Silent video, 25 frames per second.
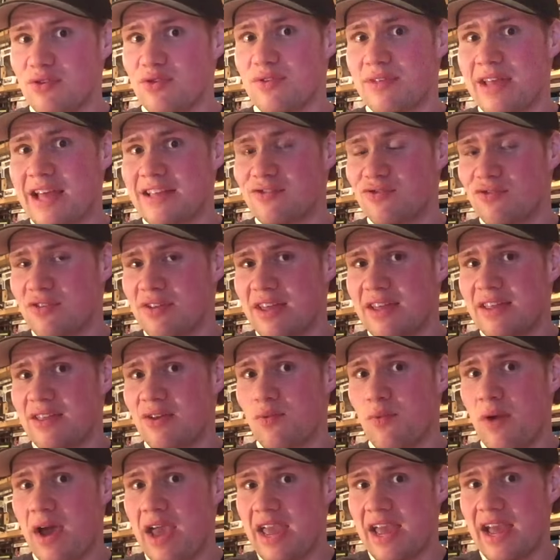that's really
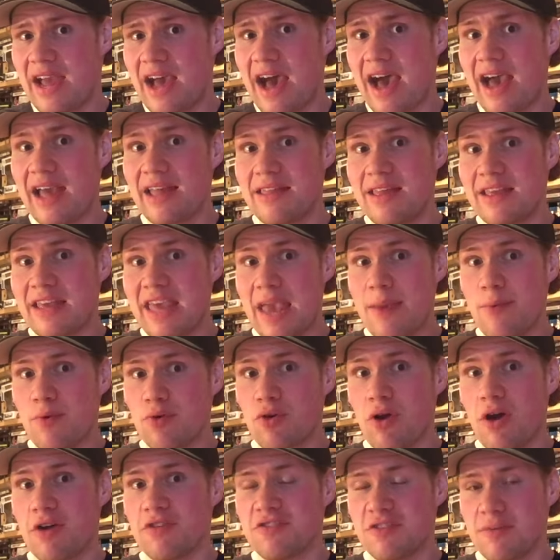the way it came
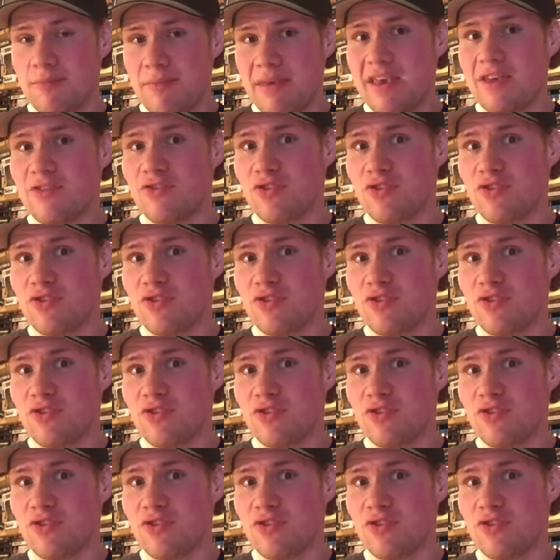across to me,